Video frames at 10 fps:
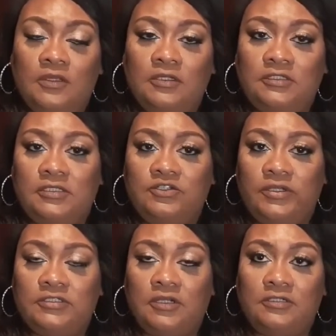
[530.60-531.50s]
and that they
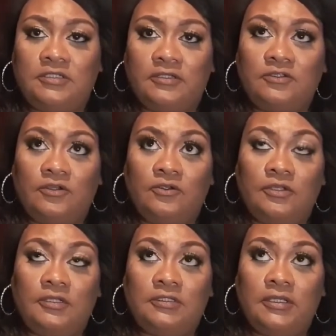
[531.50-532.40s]
tried to contact her,
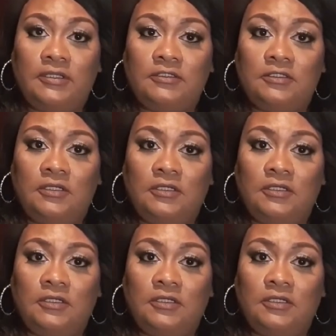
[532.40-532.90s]
and that